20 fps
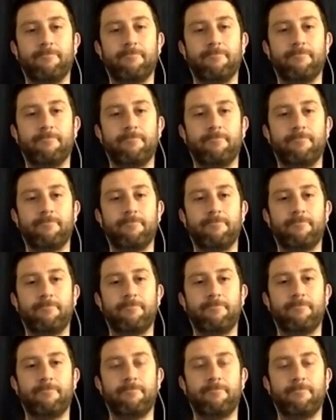
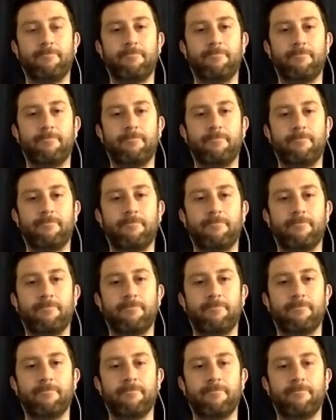
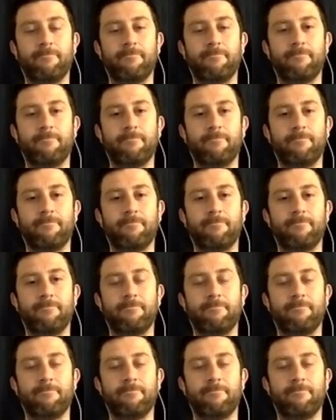(not speaking)